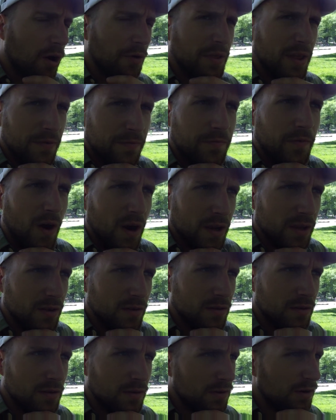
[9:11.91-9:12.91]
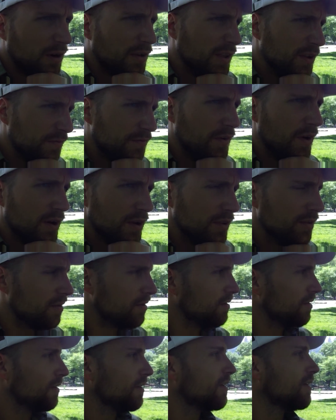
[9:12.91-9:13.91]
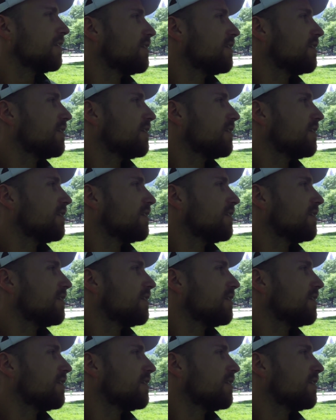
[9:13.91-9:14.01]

Are they fucking? Are they fucking?"